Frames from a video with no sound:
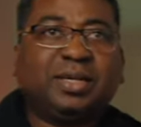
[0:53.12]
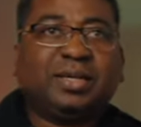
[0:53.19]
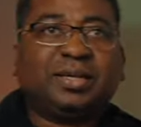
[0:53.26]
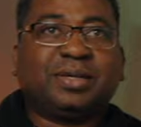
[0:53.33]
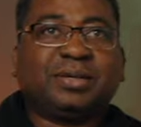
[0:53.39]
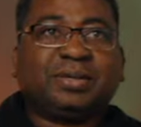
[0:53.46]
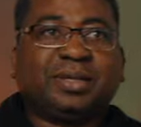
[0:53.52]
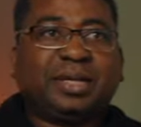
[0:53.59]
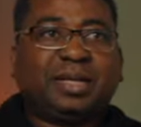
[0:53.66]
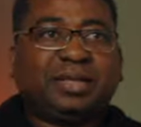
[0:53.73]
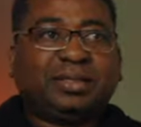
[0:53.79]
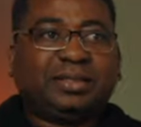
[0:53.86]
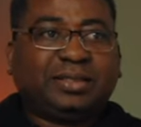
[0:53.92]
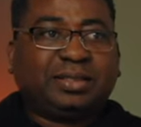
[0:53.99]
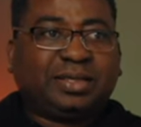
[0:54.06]

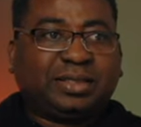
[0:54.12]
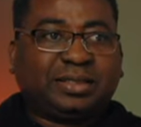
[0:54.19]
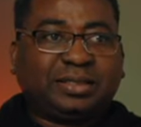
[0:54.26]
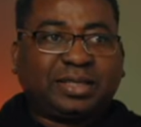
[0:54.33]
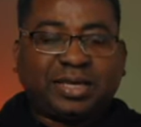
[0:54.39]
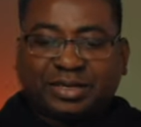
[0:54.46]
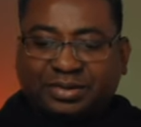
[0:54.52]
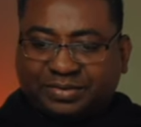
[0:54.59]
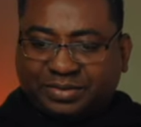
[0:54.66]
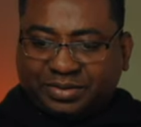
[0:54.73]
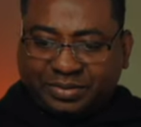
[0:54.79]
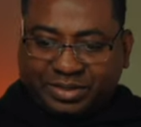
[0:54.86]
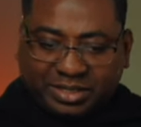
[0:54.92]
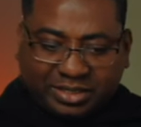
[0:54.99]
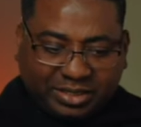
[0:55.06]
Alright, that's out of the
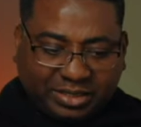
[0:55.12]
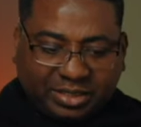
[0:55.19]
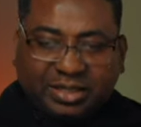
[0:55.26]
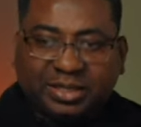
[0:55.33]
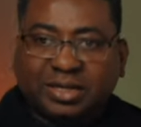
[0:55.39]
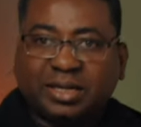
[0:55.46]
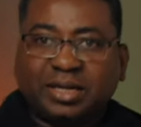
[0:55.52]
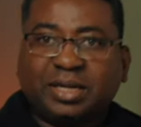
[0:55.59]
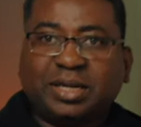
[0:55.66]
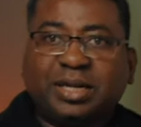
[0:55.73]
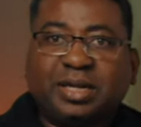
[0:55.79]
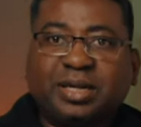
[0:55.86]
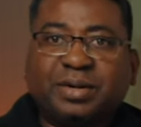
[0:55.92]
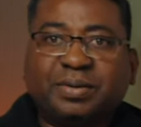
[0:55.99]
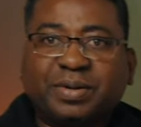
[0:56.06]
way.
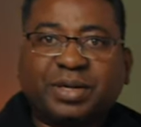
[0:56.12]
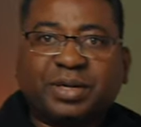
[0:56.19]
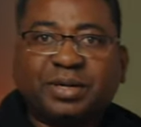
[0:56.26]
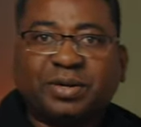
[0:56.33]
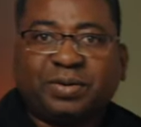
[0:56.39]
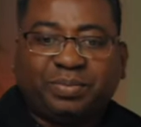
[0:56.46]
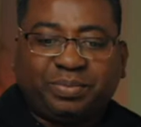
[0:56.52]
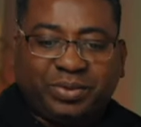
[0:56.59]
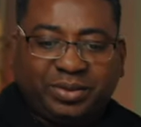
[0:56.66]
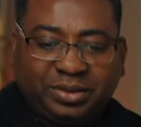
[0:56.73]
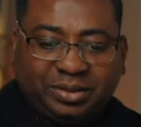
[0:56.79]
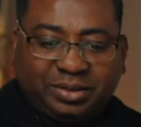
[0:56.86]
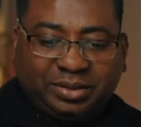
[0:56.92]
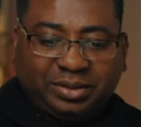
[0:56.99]
We're going to open.